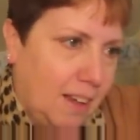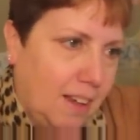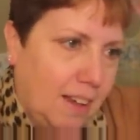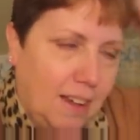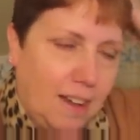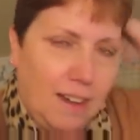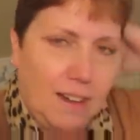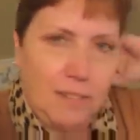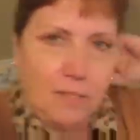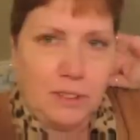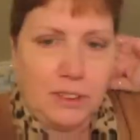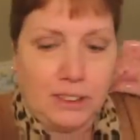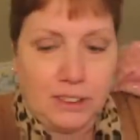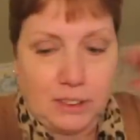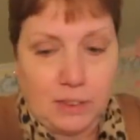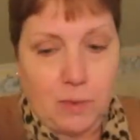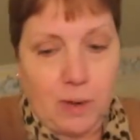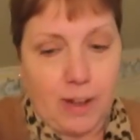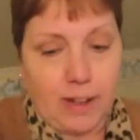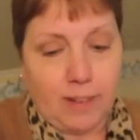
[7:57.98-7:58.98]
uh, which
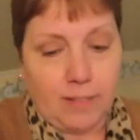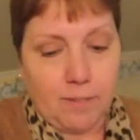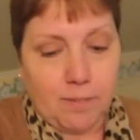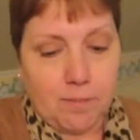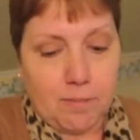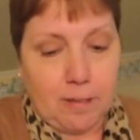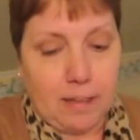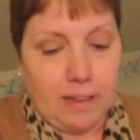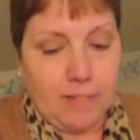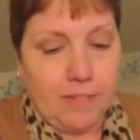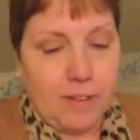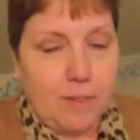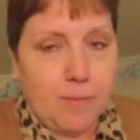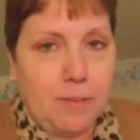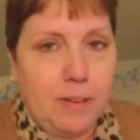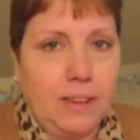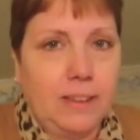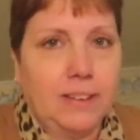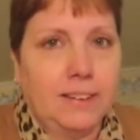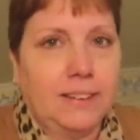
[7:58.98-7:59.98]
is quite big of him
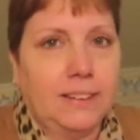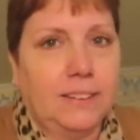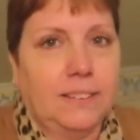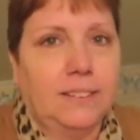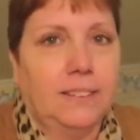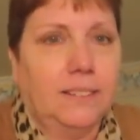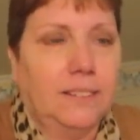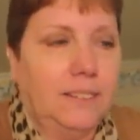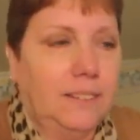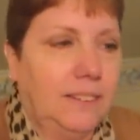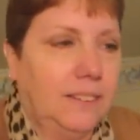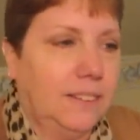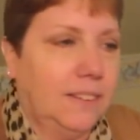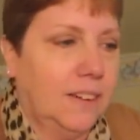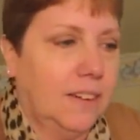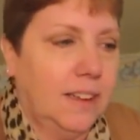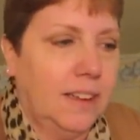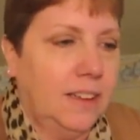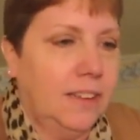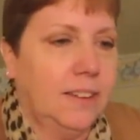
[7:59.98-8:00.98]
because he's
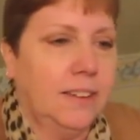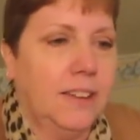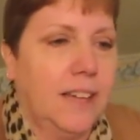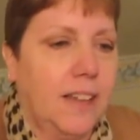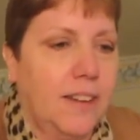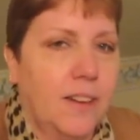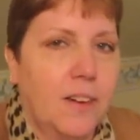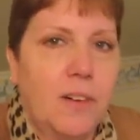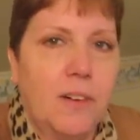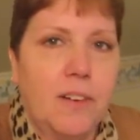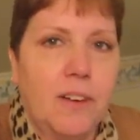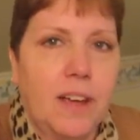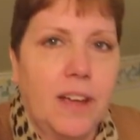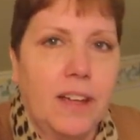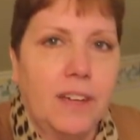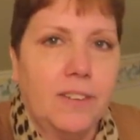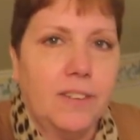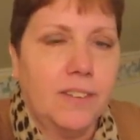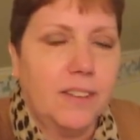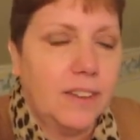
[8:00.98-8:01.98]
not he doesn't get the whole
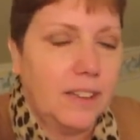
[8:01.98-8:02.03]
candle